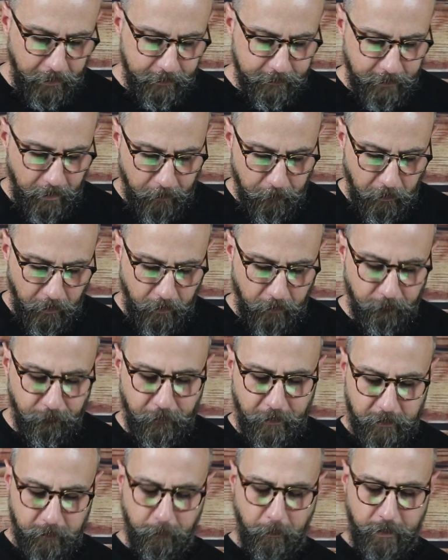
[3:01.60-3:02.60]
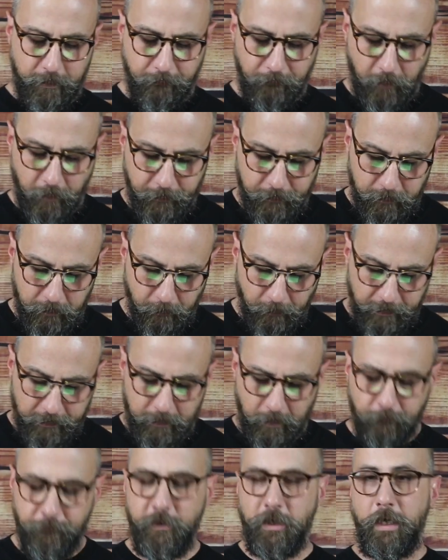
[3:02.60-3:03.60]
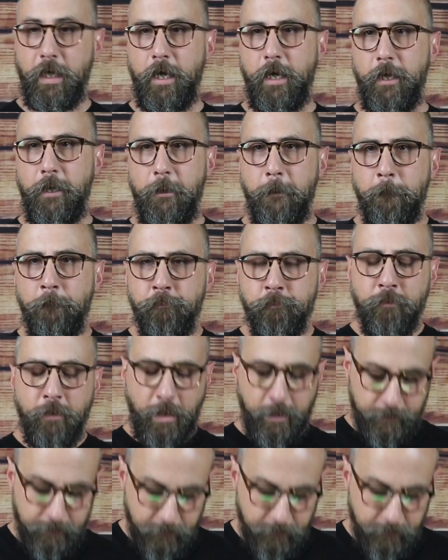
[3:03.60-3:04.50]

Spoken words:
examine and confess my faults to myself, to God, and